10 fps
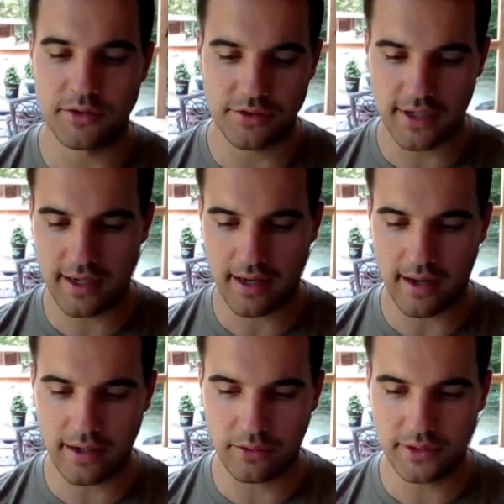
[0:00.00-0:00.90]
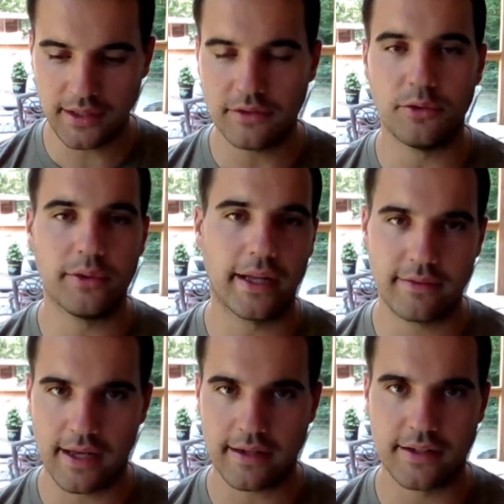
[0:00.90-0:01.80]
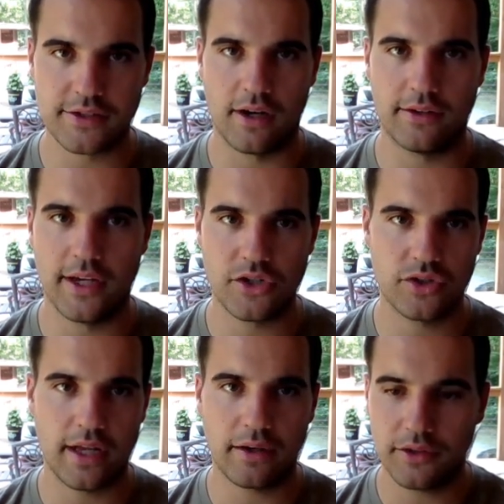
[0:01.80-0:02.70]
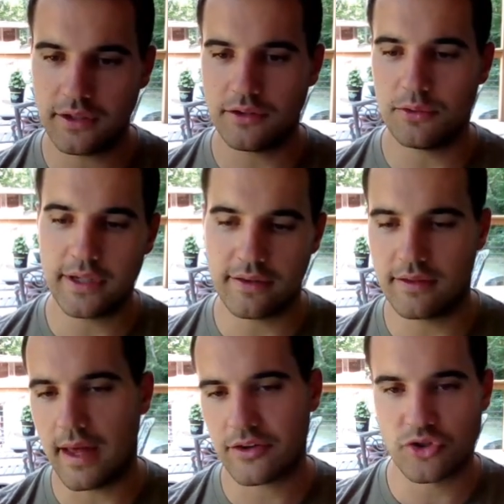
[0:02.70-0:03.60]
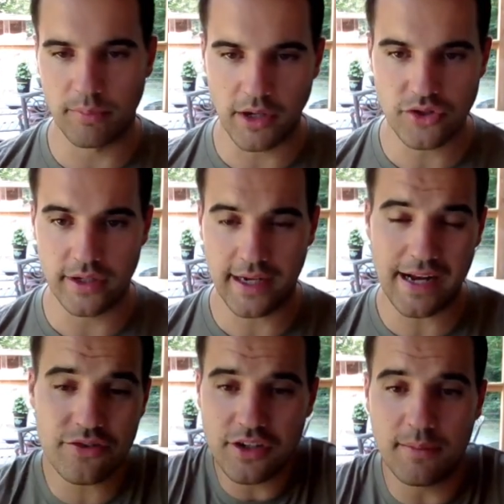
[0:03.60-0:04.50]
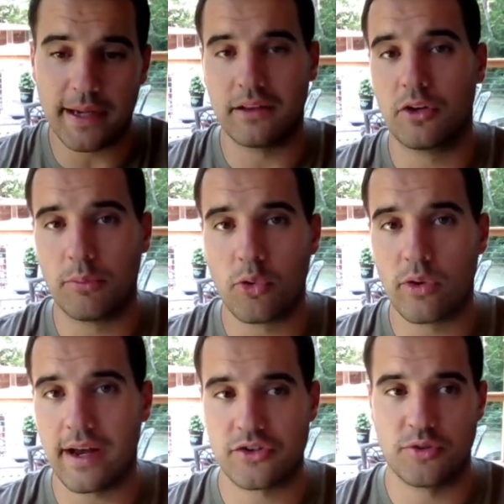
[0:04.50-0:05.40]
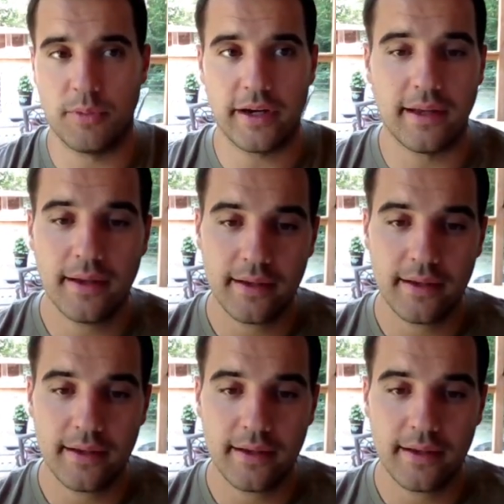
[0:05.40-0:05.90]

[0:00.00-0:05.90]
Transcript: So say I don't need to do debt consolidation. I don't need to do any extra budgeting. I just need to make a little more extra money.